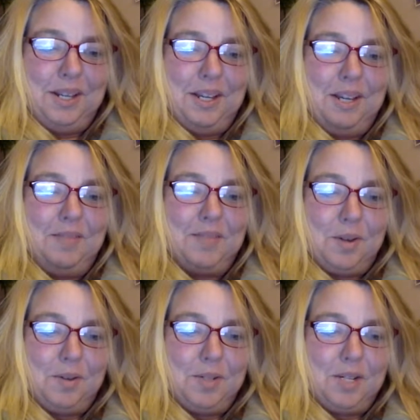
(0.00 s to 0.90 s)
If
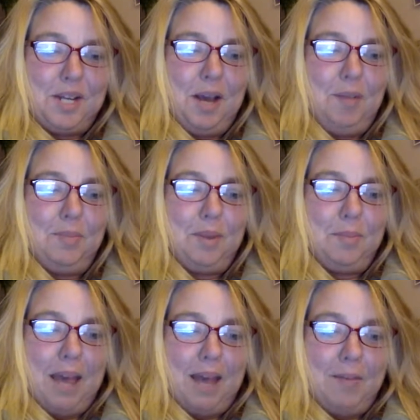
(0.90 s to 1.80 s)
so, she helped the
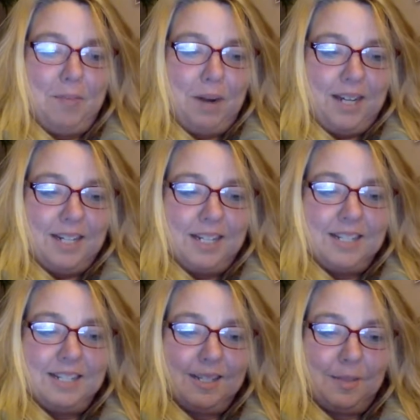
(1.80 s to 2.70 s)
bad
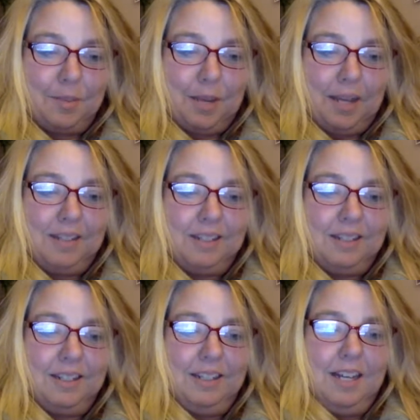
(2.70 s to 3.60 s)
brightness dissipate,
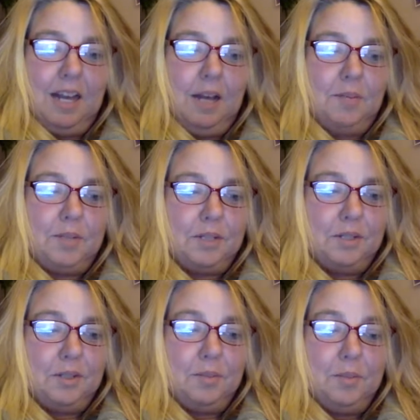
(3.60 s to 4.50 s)
helped her
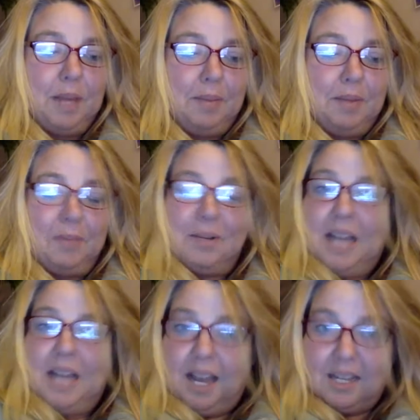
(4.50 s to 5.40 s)
new baby
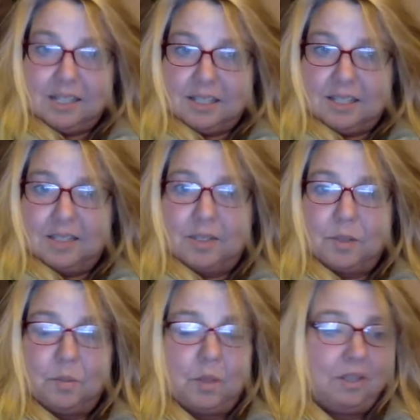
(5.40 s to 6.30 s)
relax
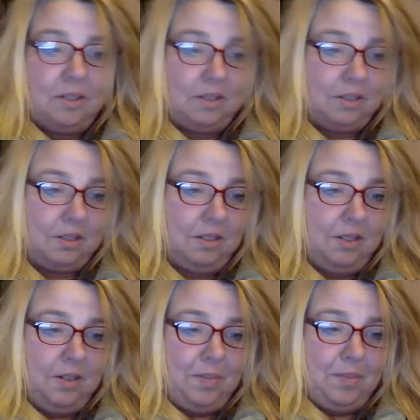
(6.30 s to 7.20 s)
into wonder.
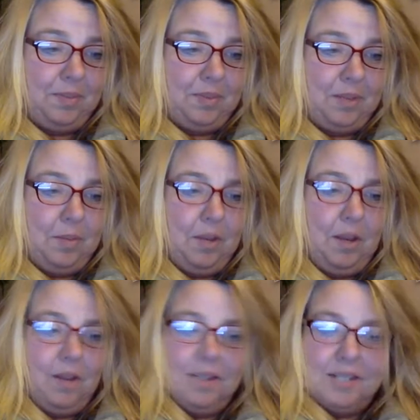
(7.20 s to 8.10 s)
We
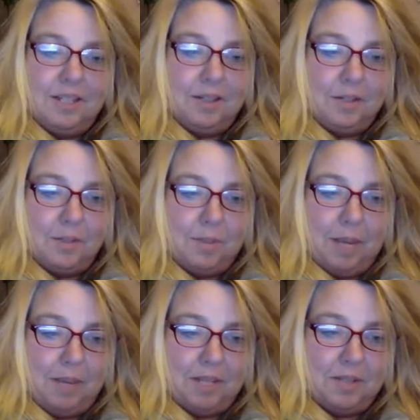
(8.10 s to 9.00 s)
all see those
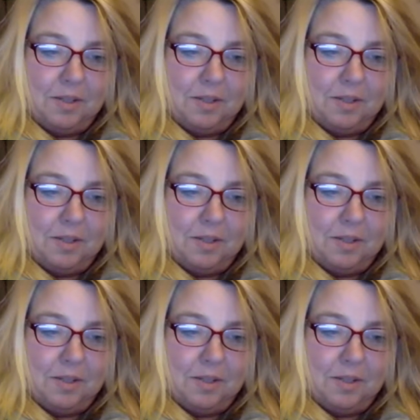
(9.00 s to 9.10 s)
babies who